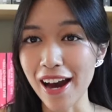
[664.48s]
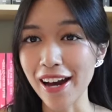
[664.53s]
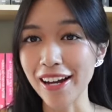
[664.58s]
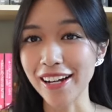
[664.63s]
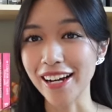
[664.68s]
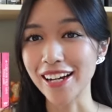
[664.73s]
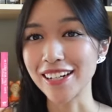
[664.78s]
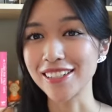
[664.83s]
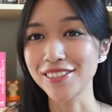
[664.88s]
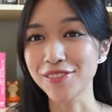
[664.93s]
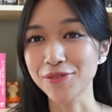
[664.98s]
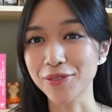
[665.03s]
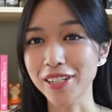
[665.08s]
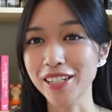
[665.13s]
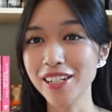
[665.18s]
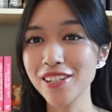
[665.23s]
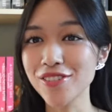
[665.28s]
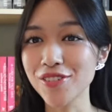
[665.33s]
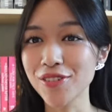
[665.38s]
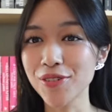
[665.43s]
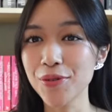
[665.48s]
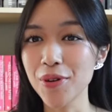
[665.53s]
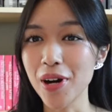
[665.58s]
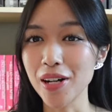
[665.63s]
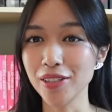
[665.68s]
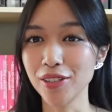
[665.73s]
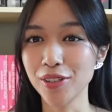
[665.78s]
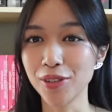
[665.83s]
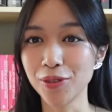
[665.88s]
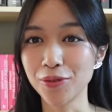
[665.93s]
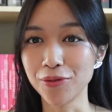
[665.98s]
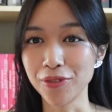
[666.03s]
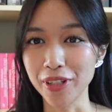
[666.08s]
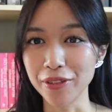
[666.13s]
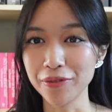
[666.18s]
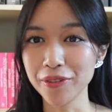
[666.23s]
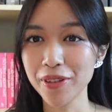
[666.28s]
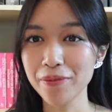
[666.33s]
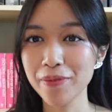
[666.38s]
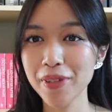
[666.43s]
Hi guys, we're gonna do a little
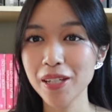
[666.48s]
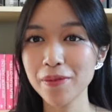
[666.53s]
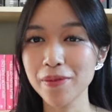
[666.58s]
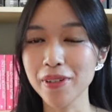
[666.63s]
read with me